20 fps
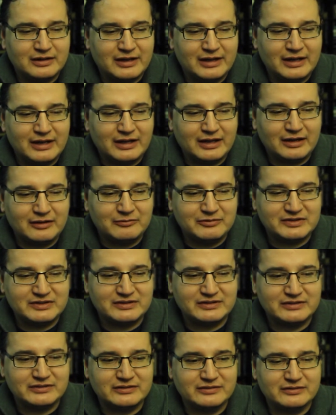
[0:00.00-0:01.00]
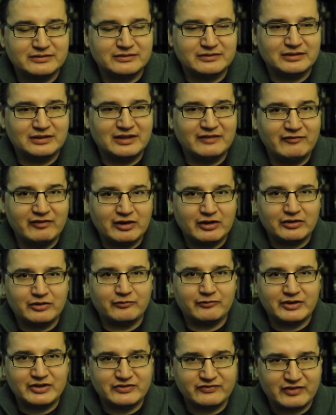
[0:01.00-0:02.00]
I was living on
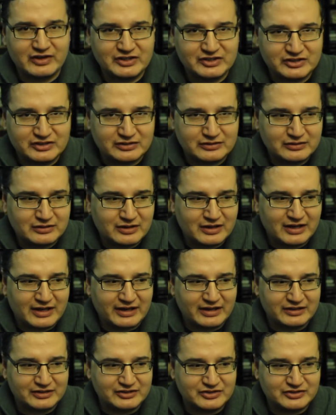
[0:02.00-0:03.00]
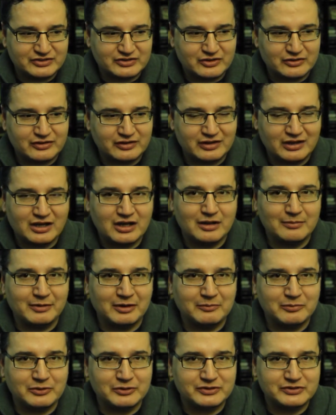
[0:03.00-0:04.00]
the reservation. I had just started a
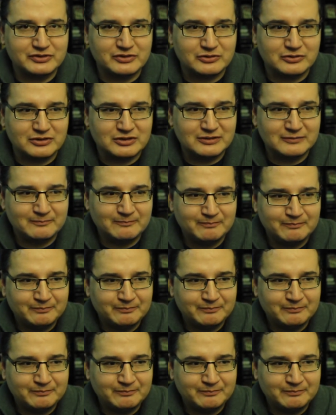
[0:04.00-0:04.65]
comic book store.